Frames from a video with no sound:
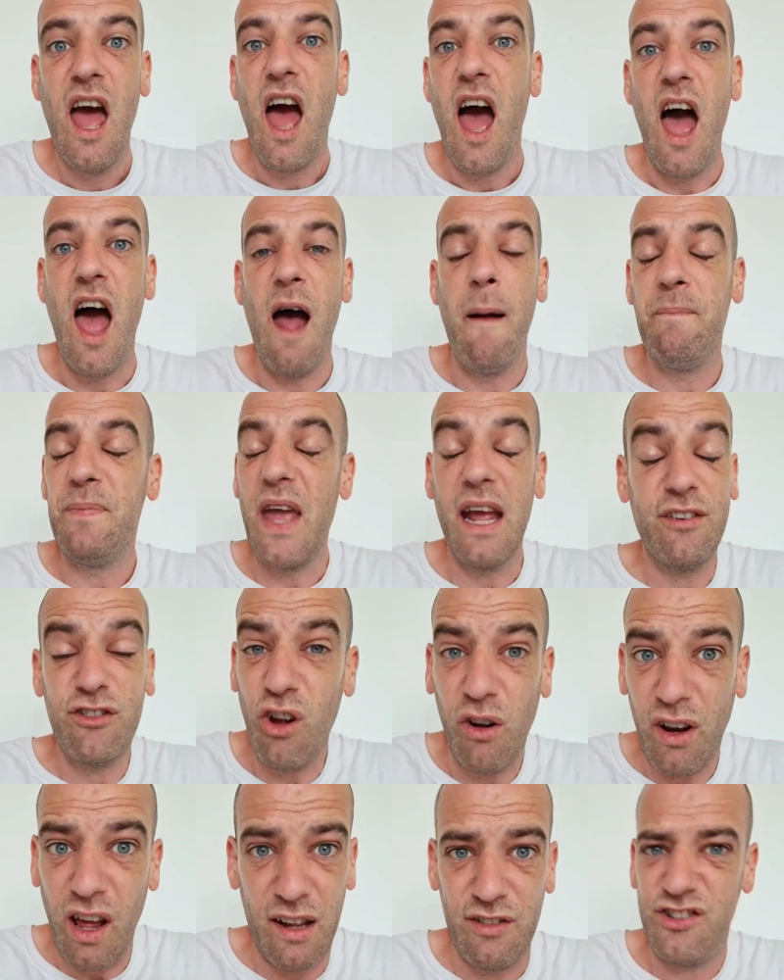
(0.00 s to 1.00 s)
It's
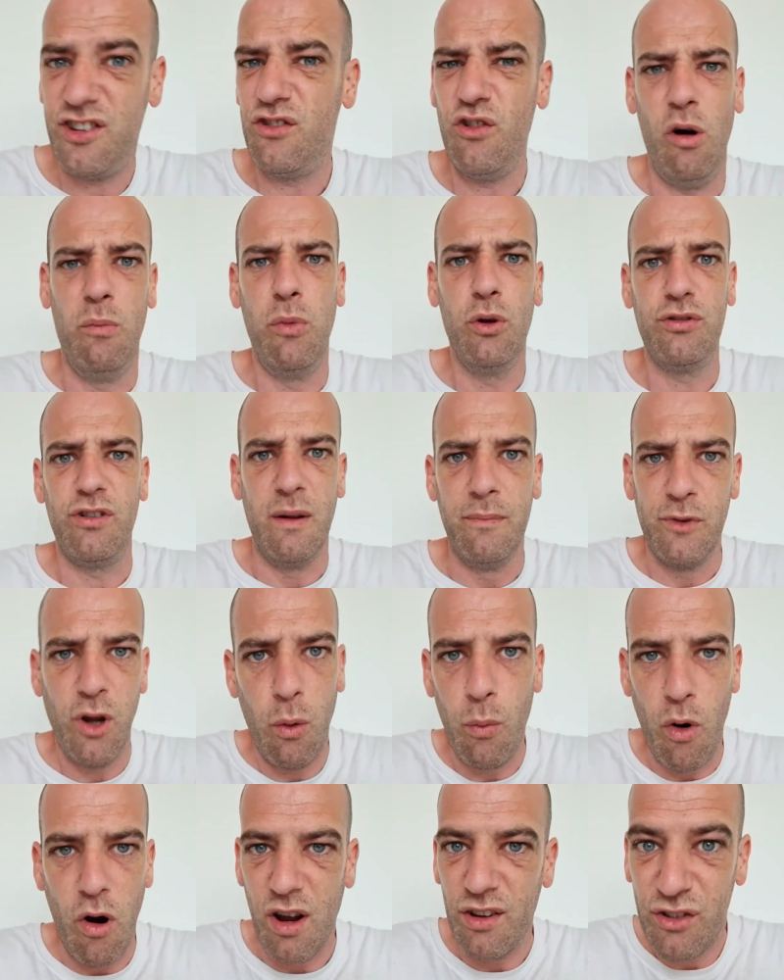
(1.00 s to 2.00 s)
not like she's not Muslim,
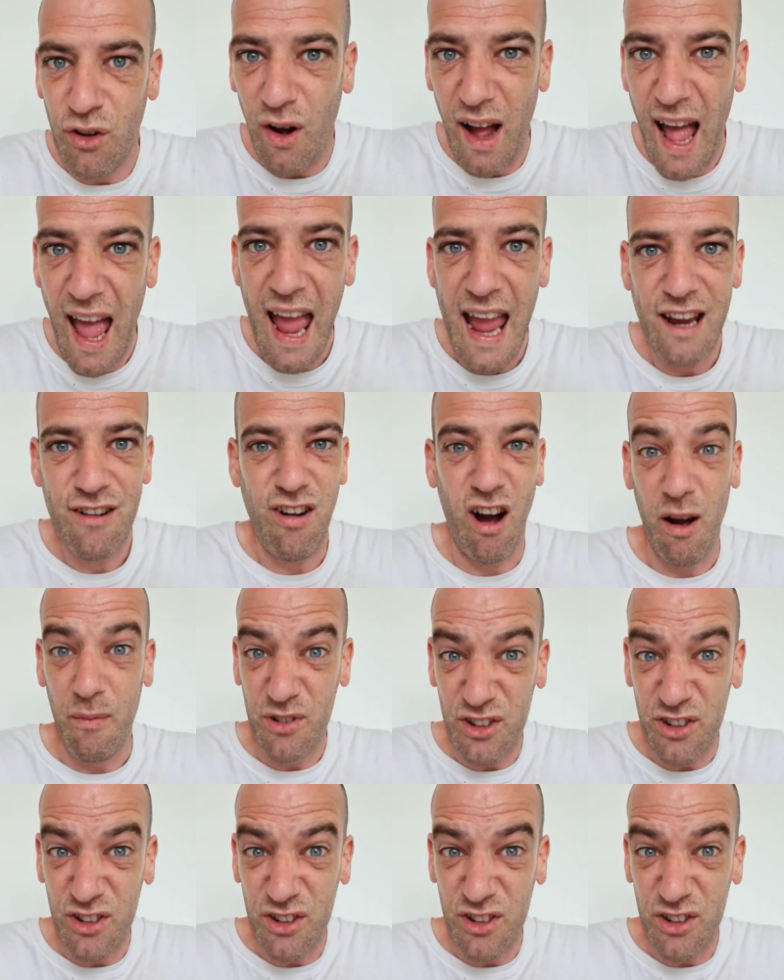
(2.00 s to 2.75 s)
don't worry, it's not a hate crime.